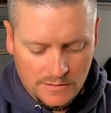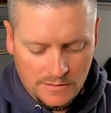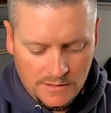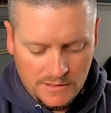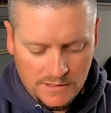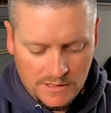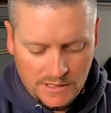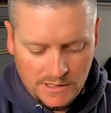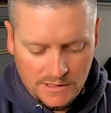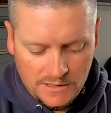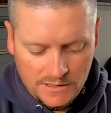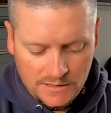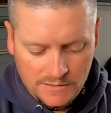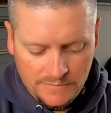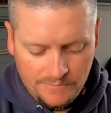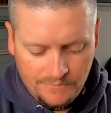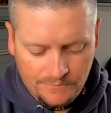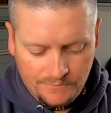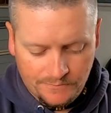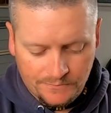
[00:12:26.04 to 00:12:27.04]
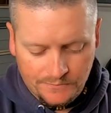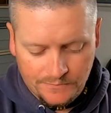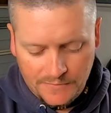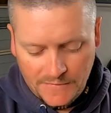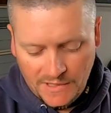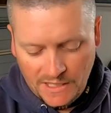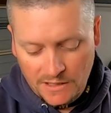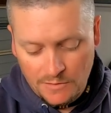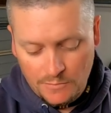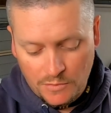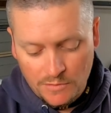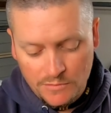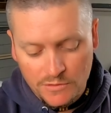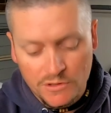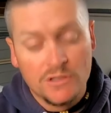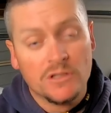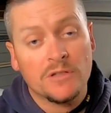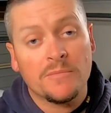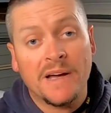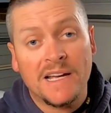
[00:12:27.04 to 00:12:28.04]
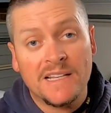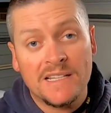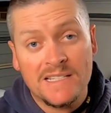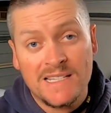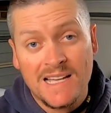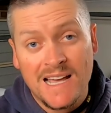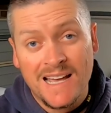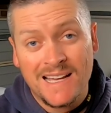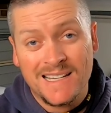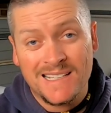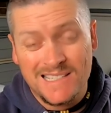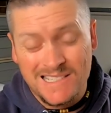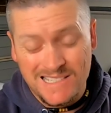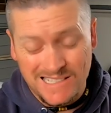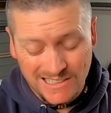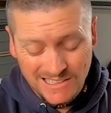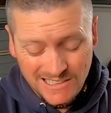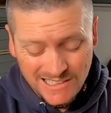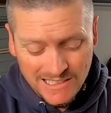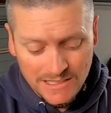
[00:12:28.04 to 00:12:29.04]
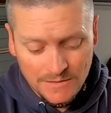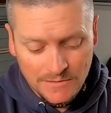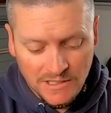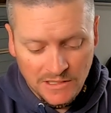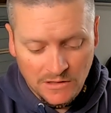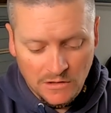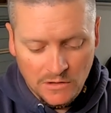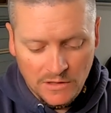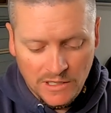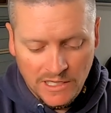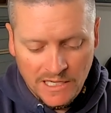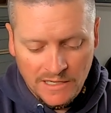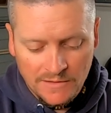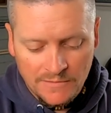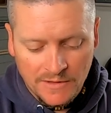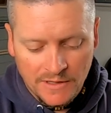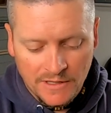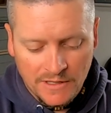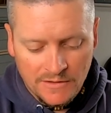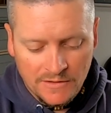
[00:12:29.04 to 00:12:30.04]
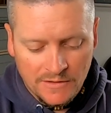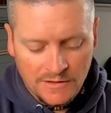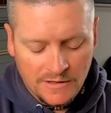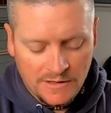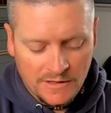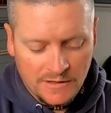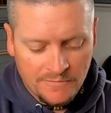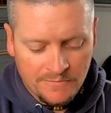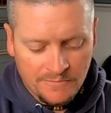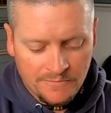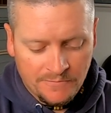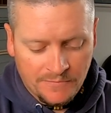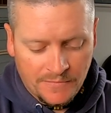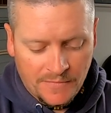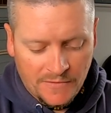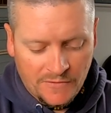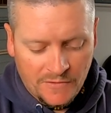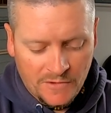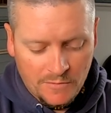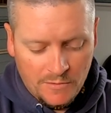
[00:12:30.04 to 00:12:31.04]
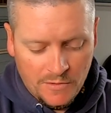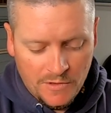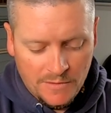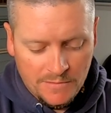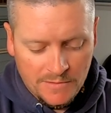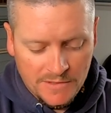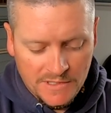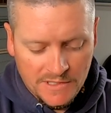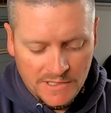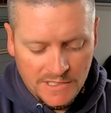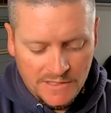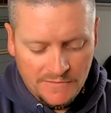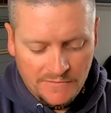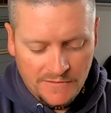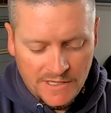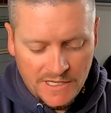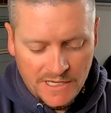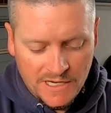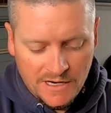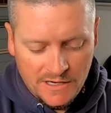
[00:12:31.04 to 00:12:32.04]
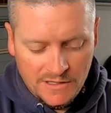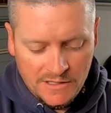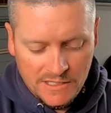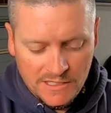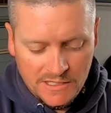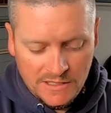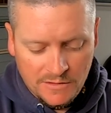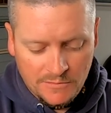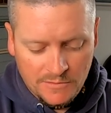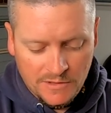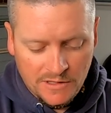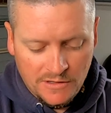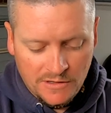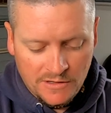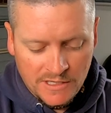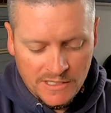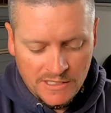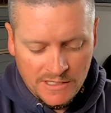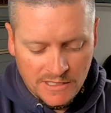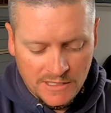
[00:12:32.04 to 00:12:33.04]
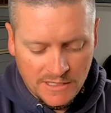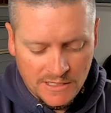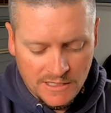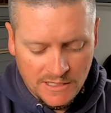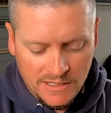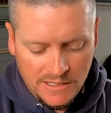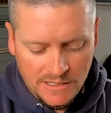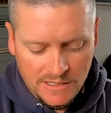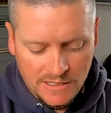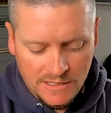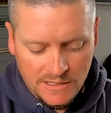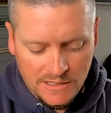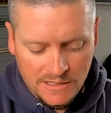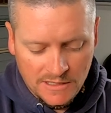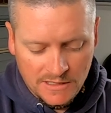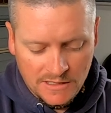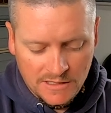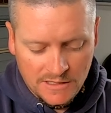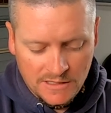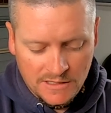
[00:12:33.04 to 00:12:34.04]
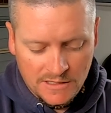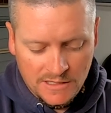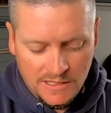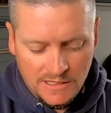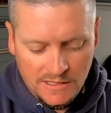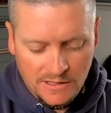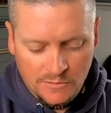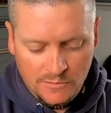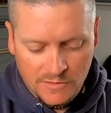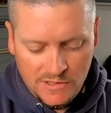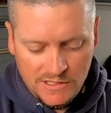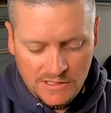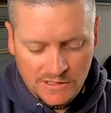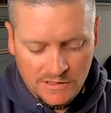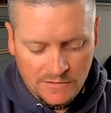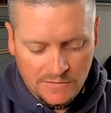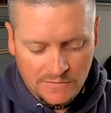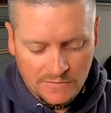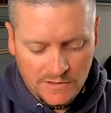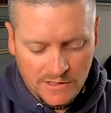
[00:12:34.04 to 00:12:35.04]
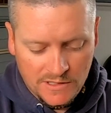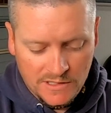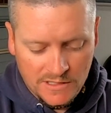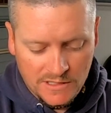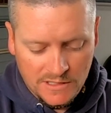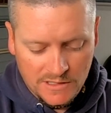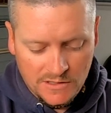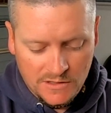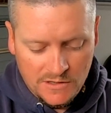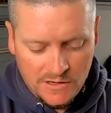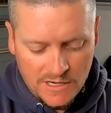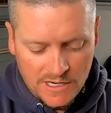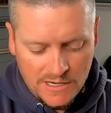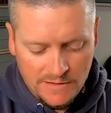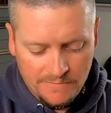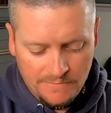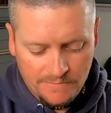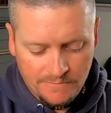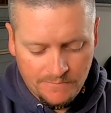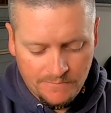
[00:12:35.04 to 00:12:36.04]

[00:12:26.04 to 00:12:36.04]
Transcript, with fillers: 6. And I probably should have made the tag just a little bit longer for the purpose of this video, just to help you guys and help myself just to tie it.